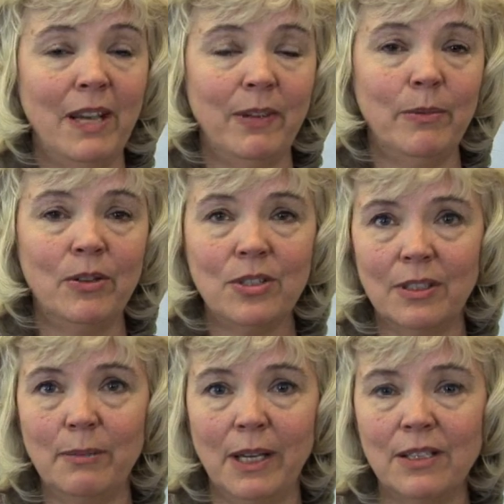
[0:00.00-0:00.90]
have
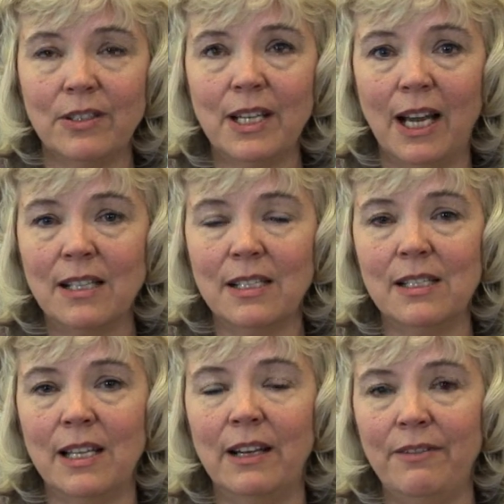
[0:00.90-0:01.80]
emotional and mental
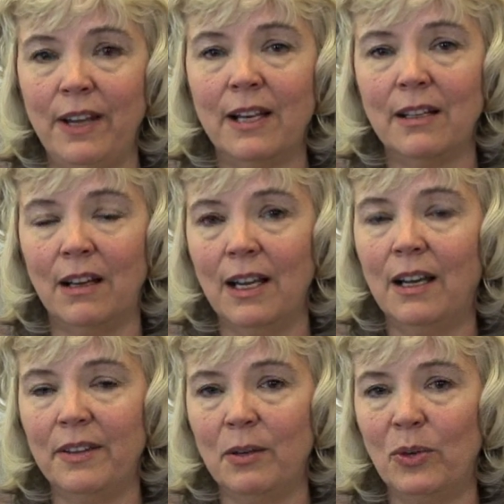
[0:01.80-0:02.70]
toxins that affect our
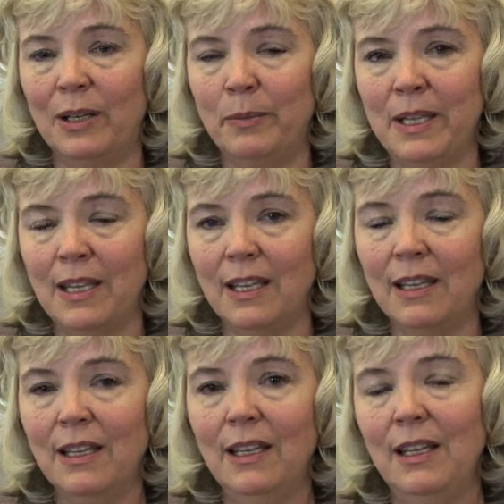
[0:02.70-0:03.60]
health and
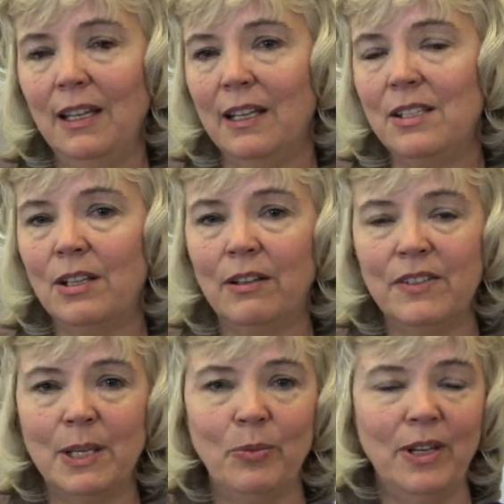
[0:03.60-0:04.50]
well-being. And so if
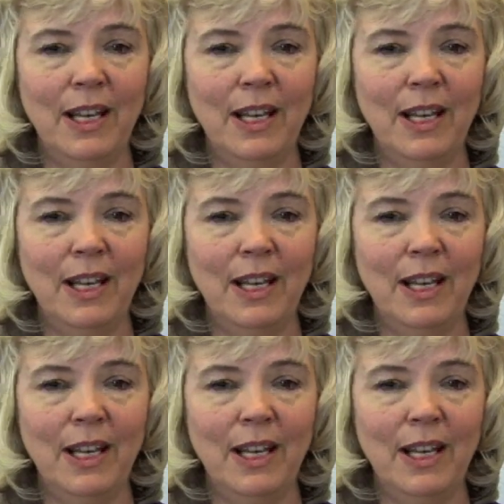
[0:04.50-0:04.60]
someone